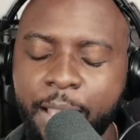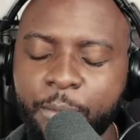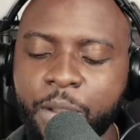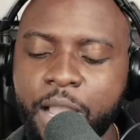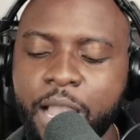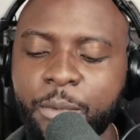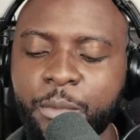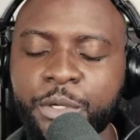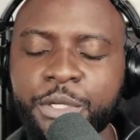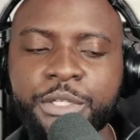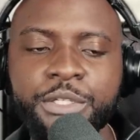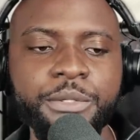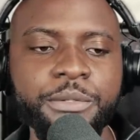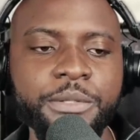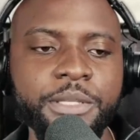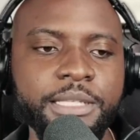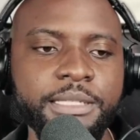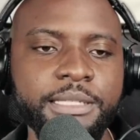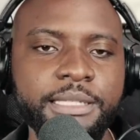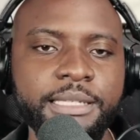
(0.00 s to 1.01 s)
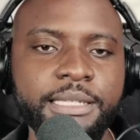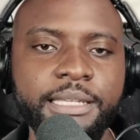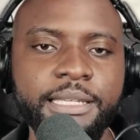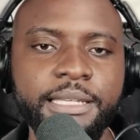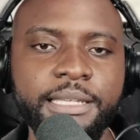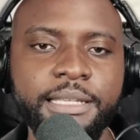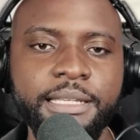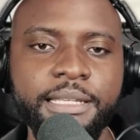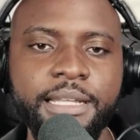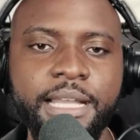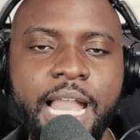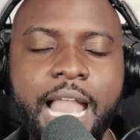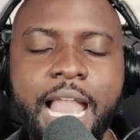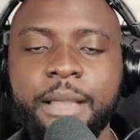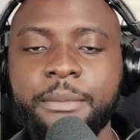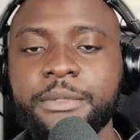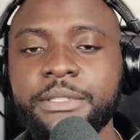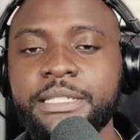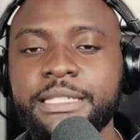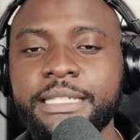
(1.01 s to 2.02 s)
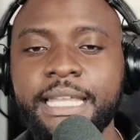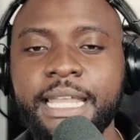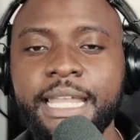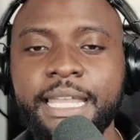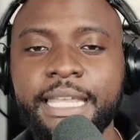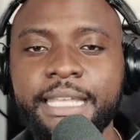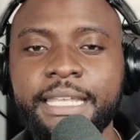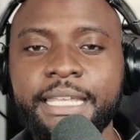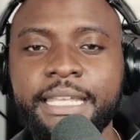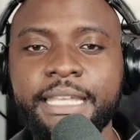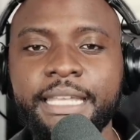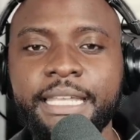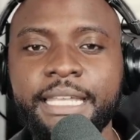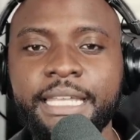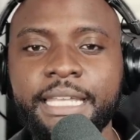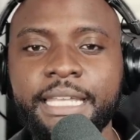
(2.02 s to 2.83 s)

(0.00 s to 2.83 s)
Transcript: I, I wouldn't do this. I would say,